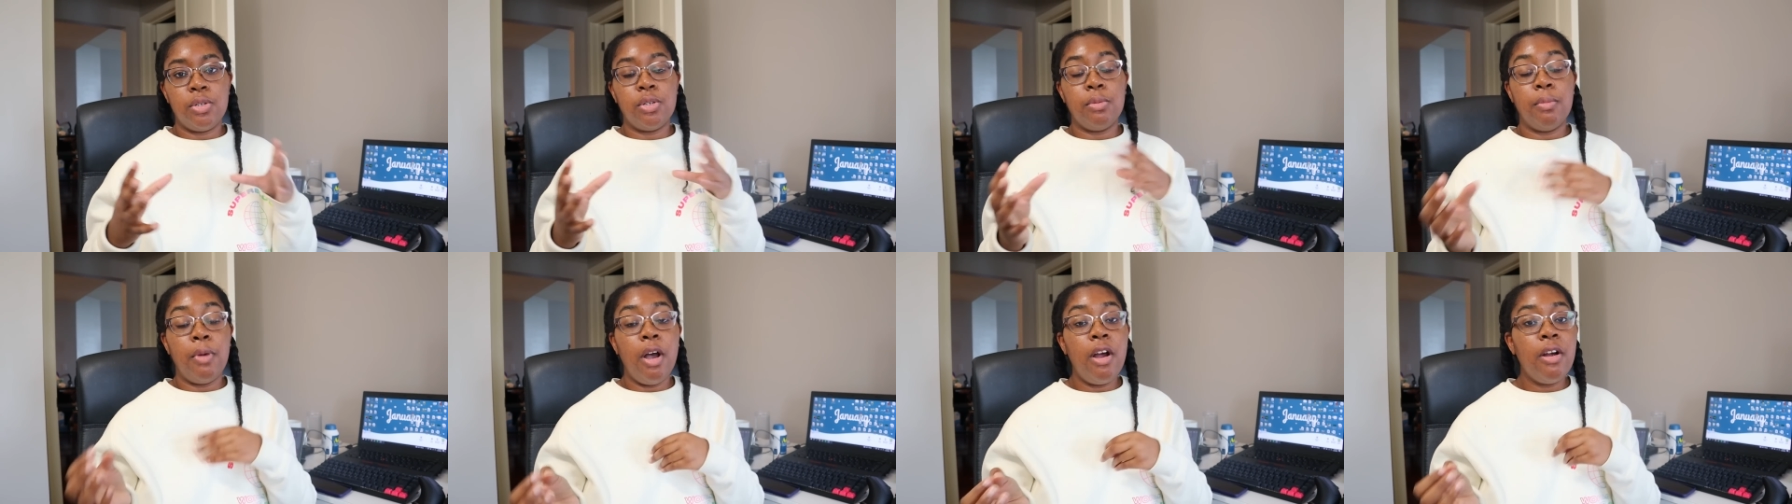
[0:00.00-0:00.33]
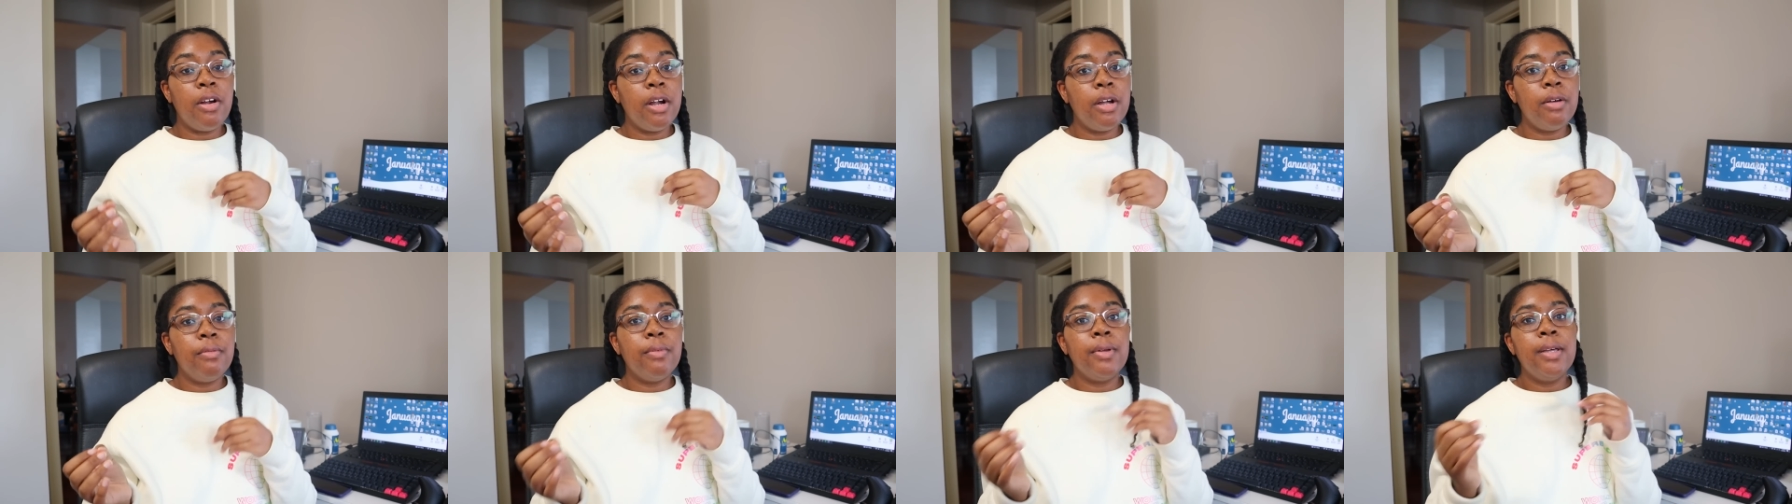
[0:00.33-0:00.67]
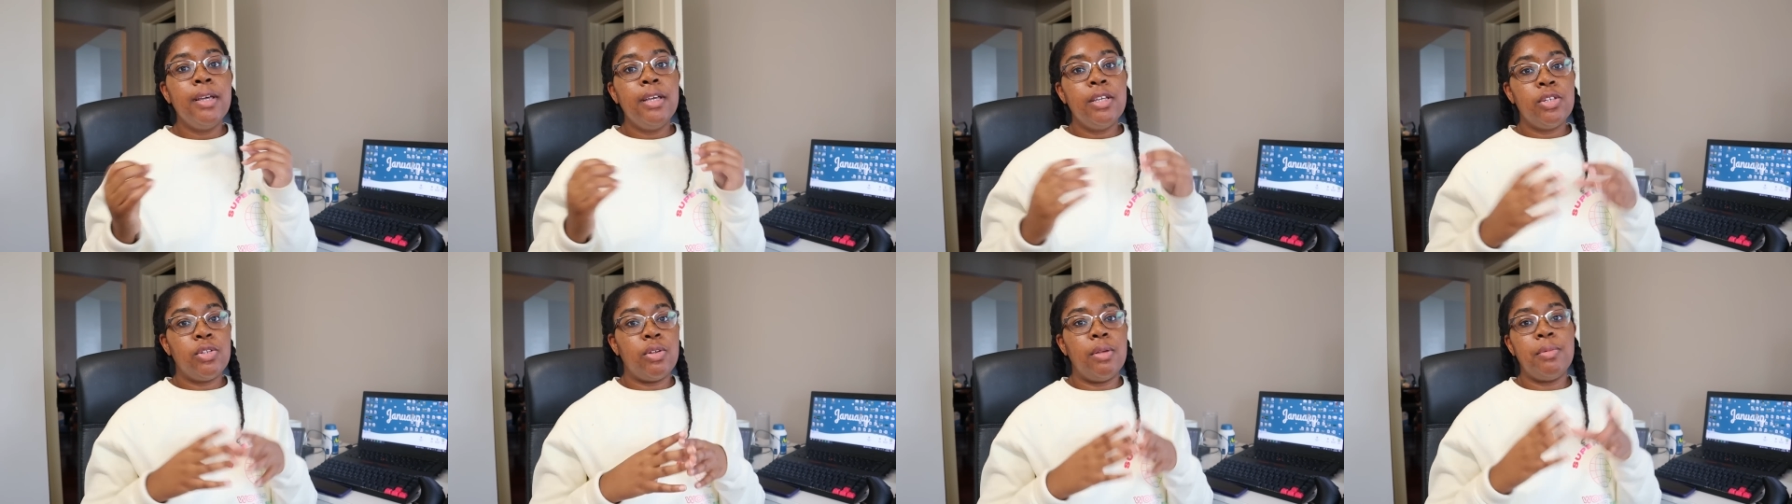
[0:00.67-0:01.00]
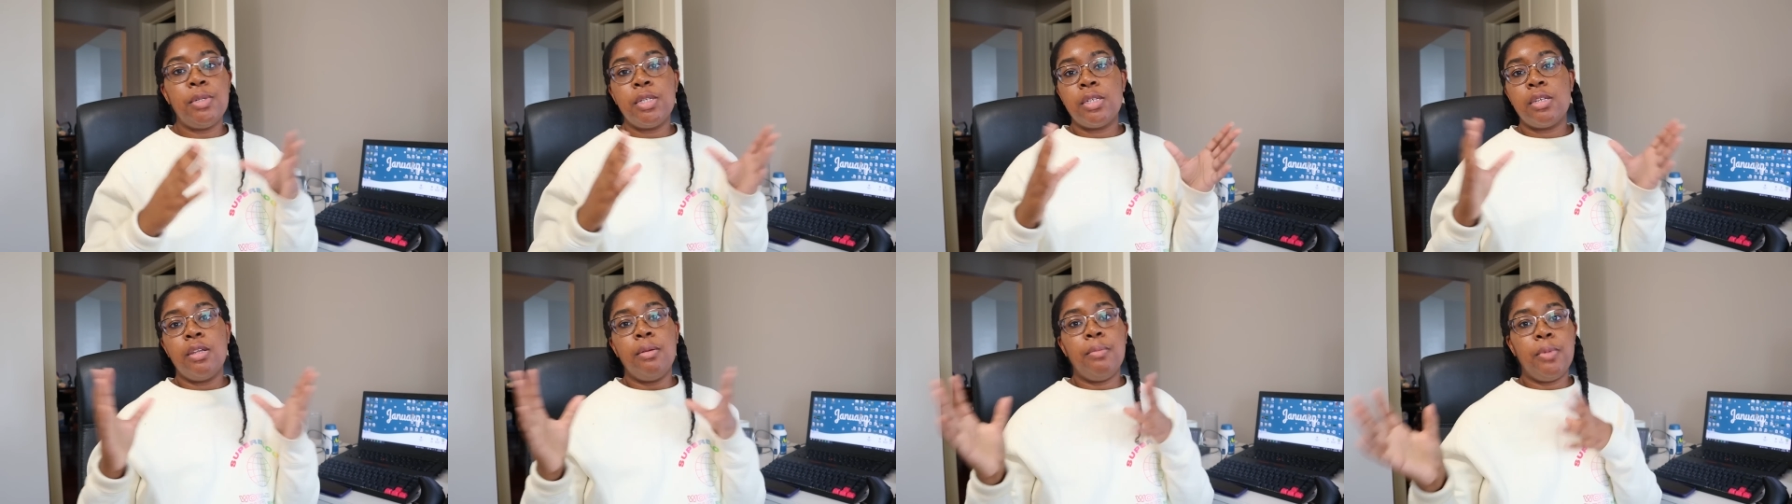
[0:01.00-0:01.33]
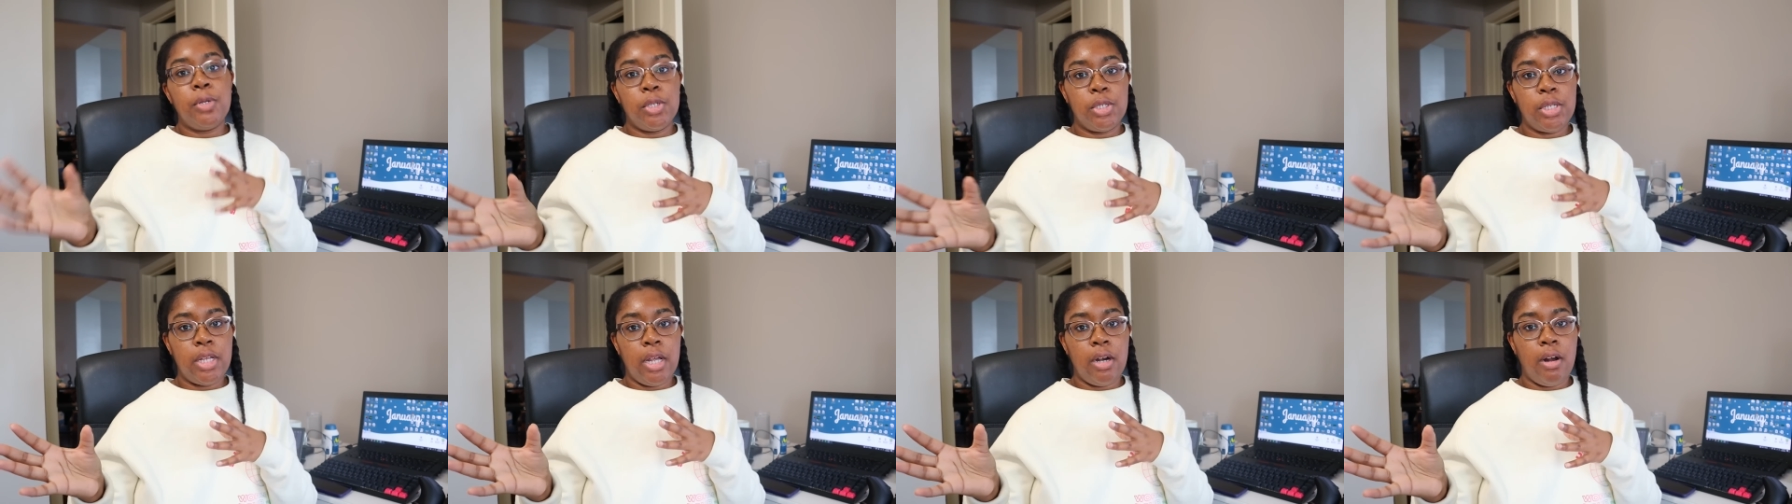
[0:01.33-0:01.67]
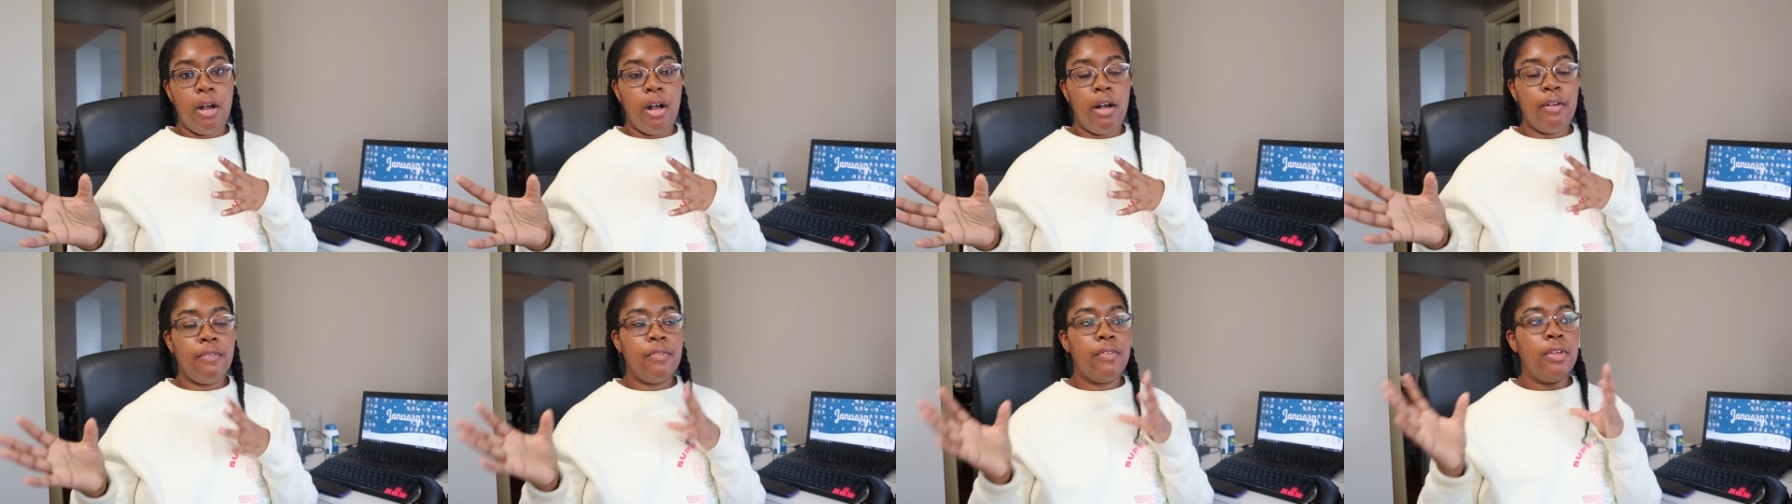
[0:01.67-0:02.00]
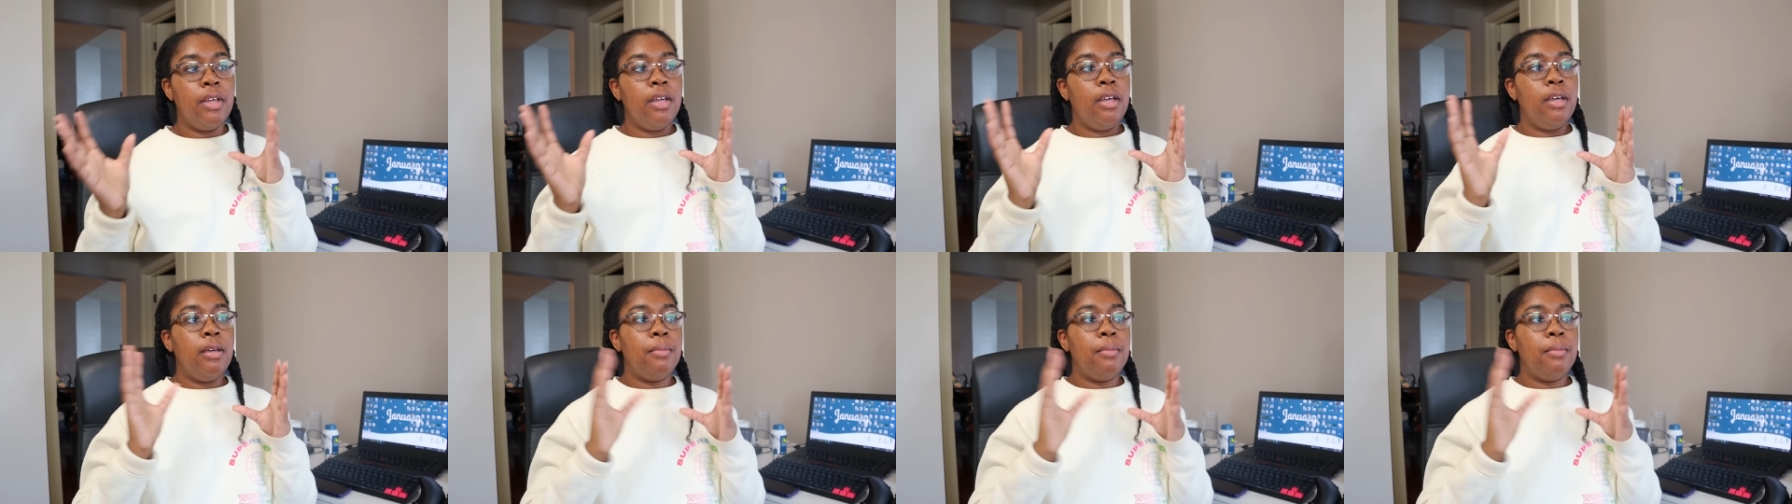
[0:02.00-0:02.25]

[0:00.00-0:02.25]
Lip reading: tomorrow, so I'm just gonna push that off.